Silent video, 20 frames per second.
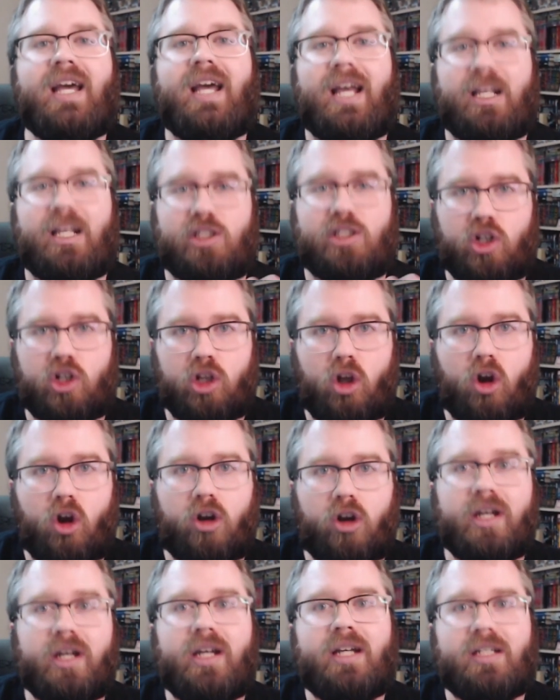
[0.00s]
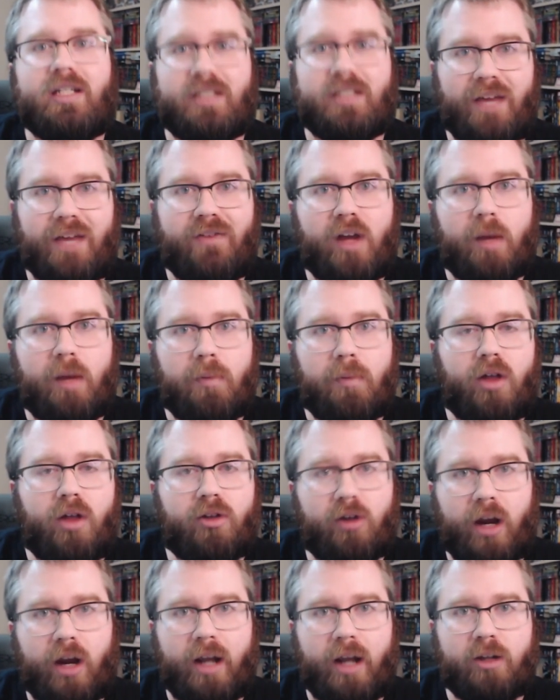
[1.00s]
is Clark saving a
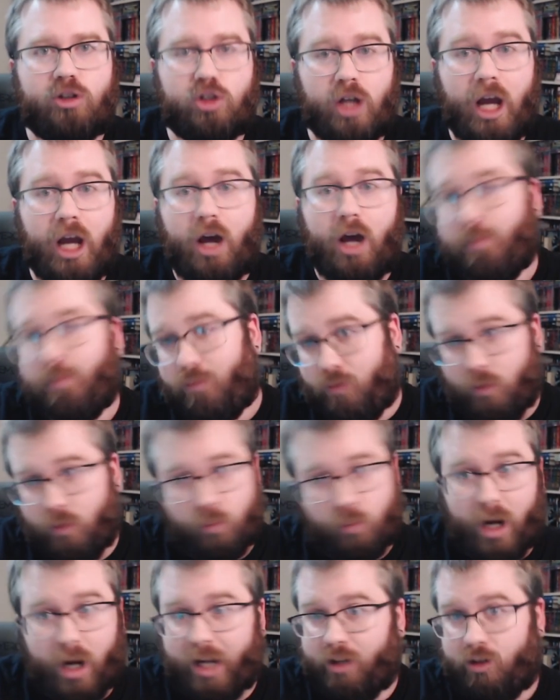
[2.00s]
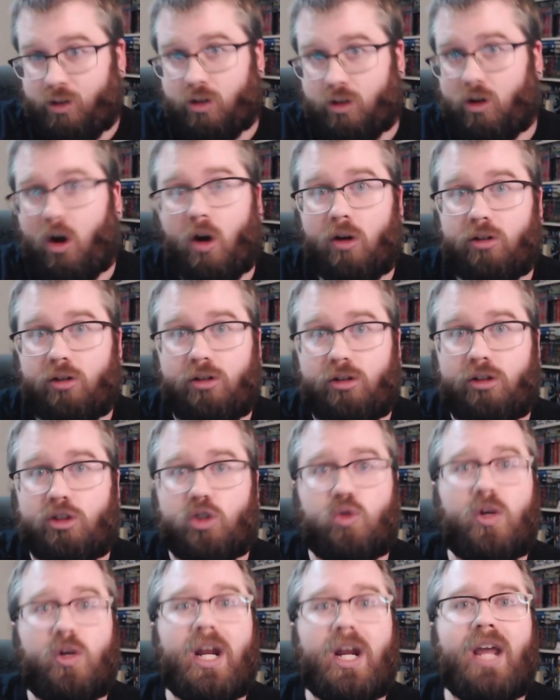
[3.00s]
mother and child from wrecking their car into the
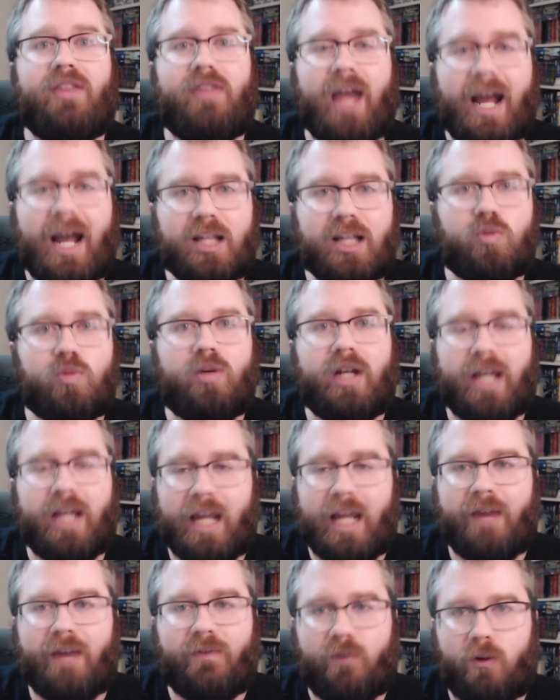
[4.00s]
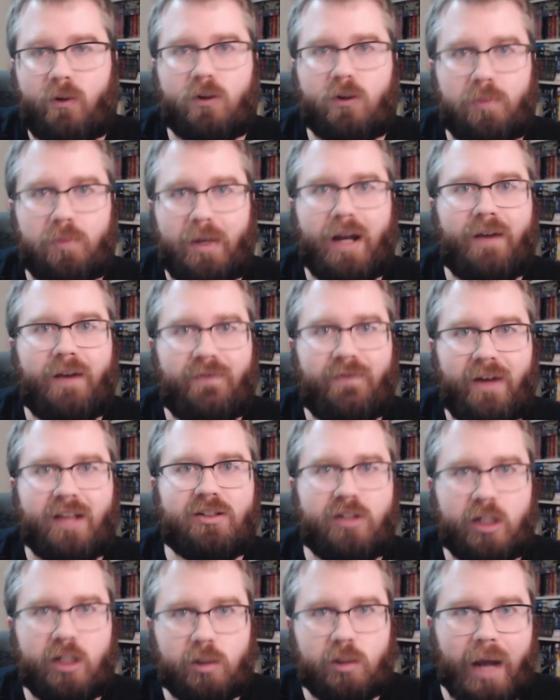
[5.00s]
street, and that's when he first
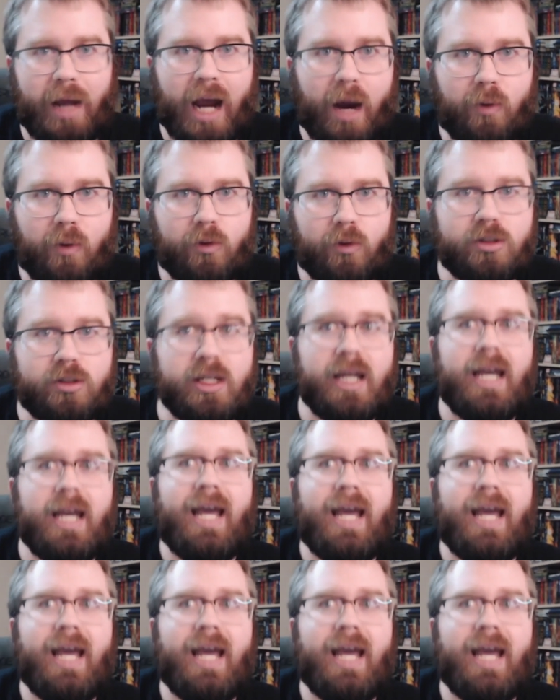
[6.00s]
manifested his powers.